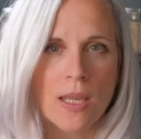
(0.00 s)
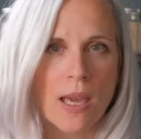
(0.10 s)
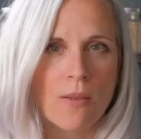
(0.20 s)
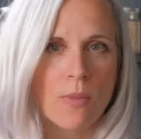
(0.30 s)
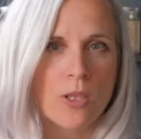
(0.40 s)

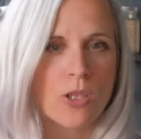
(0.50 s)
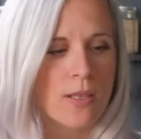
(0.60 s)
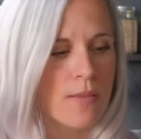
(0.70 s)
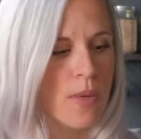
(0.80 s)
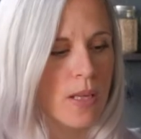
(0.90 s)
get, which
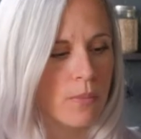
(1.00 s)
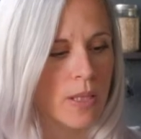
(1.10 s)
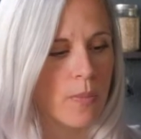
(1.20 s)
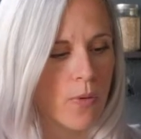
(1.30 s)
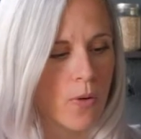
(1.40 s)
is
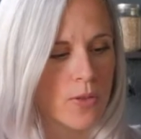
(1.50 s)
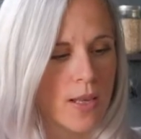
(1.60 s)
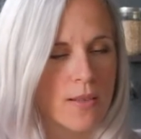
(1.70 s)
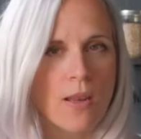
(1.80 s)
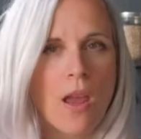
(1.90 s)
minimally
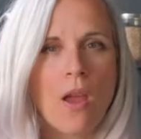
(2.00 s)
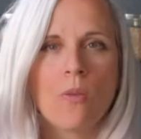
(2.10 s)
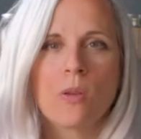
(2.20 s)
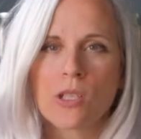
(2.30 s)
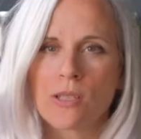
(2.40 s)
processed,
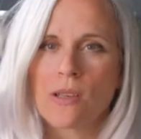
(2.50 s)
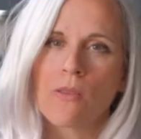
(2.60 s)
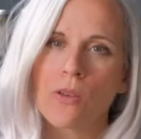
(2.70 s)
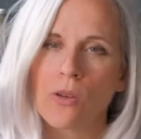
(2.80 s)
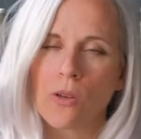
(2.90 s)
which is
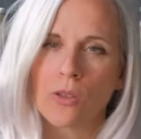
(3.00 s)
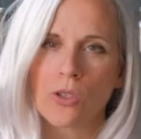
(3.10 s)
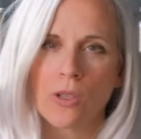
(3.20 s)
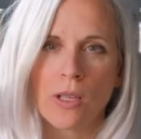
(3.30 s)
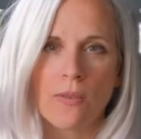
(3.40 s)
another good
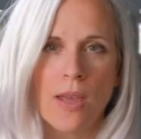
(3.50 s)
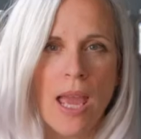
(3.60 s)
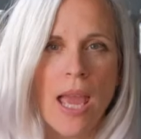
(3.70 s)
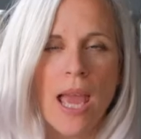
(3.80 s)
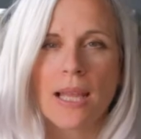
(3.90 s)
alternative.
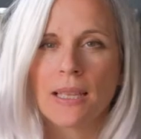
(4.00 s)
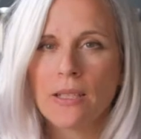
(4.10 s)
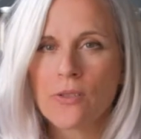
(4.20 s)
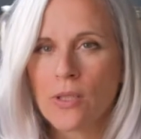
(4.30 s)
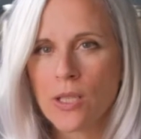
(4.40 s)
And
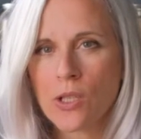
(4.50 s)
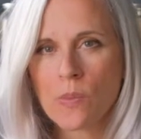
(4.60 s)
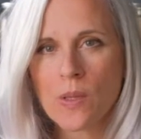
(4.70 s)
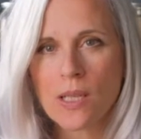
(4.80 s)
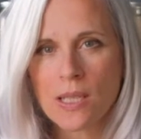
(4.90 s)
literally you
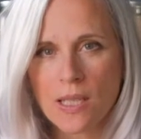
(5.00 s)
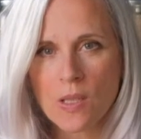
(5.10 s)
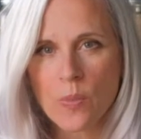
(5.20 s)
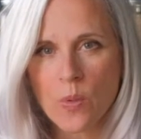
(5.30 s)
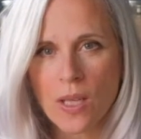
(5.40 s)
just put a
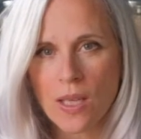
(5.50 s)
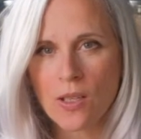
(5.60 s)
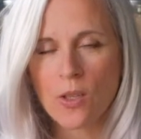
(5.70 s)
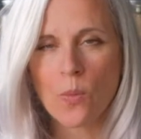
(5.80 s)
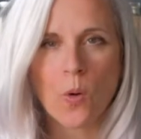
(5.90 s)
teaspoon
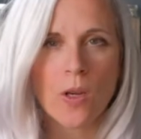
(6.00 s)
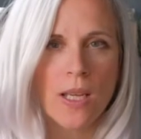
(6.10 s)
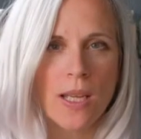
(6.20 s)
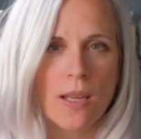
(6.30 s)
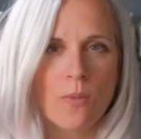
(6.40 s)
in, you work
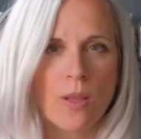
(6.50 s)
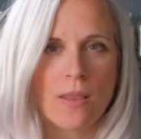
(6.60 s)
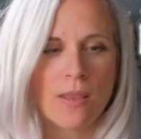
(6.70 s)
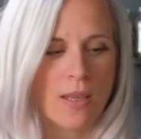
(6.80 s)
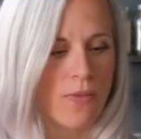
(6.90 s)
it in with,
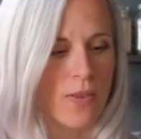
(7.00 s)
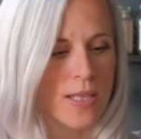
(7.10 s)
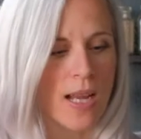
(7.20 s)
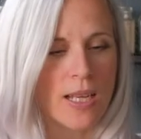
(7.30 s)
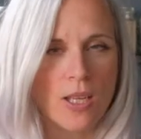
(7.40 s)
if
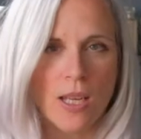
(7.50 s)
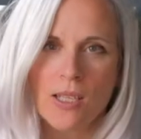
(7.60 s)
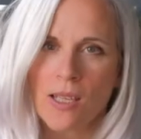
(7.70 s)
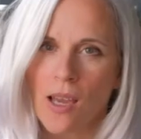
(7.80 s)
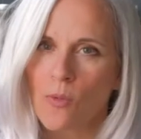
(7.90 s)
it's honey, you need
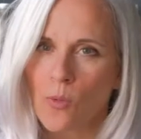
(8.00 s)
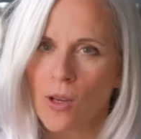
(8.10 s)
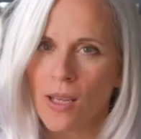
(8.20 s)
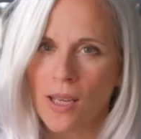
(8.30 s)
to kind of work it